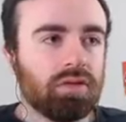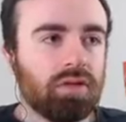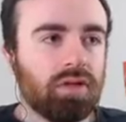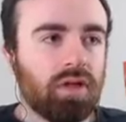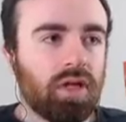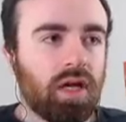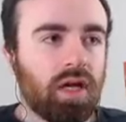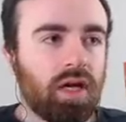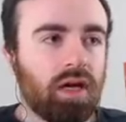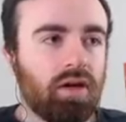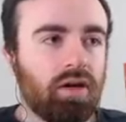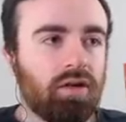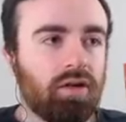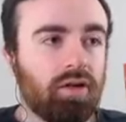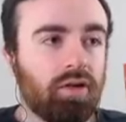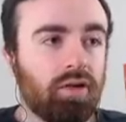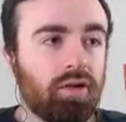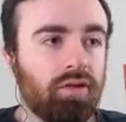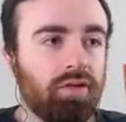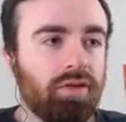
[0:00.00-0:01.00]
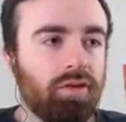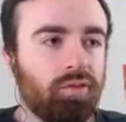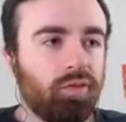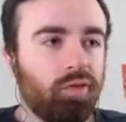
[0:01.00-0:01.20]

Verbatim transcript: Now, oh, the